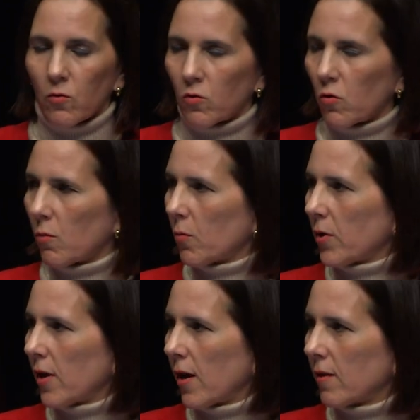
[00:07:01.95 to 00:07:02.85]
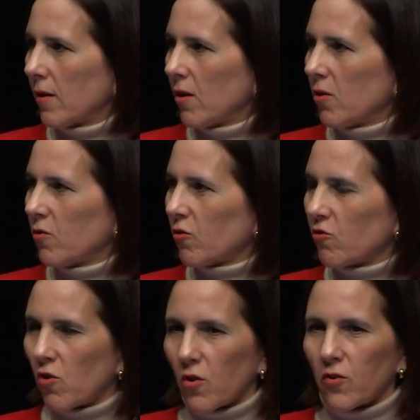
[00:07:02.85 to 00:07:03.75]
October we had the
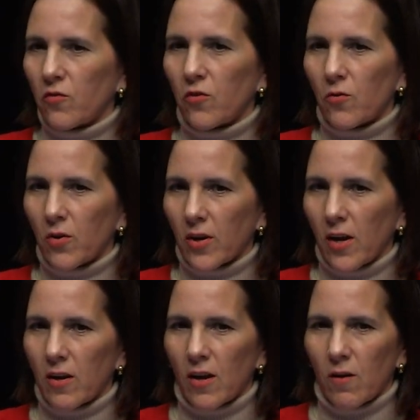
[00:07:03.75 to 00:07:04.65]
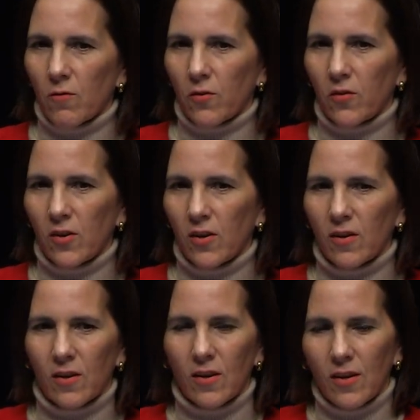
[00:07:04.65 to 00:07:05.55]
strongest hurricane ever
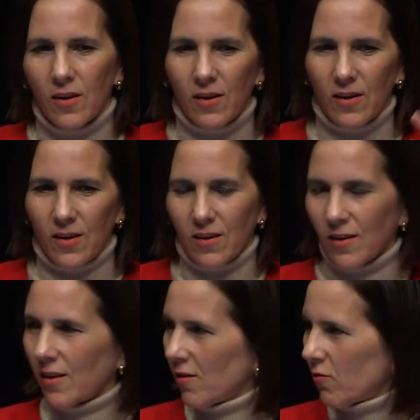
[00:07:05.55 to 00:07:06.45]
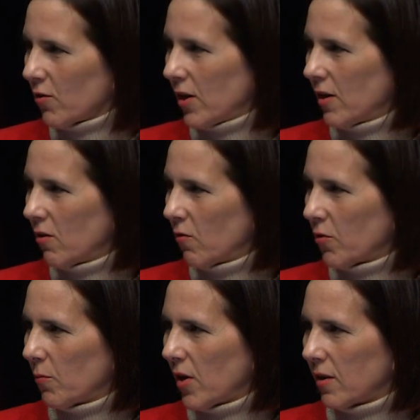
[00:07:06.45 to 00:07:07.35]
seen in history of
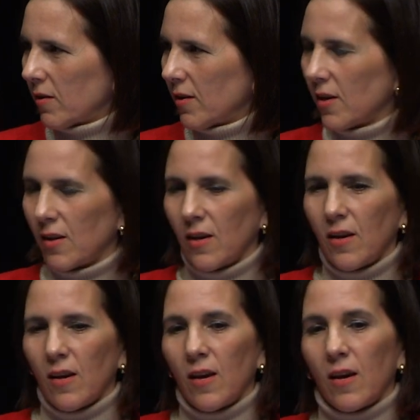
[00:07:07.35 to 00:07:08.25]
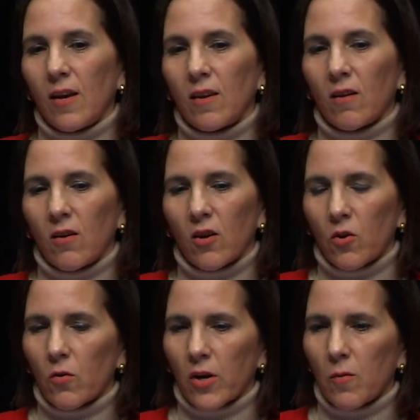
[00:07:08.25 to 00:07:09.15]
humanity, and
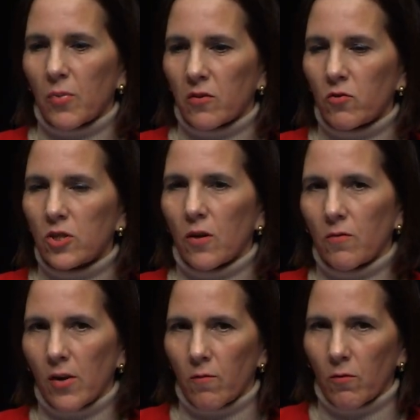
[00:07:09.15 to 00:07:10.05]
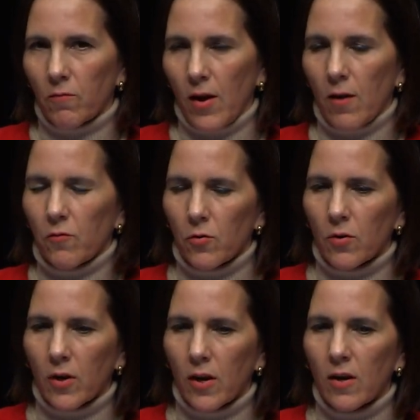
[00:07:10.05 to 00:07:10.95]
Hurricane Patricia, a level 5
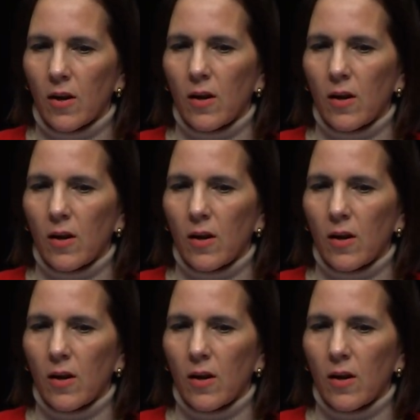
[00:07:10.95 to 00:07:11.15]
hurricane.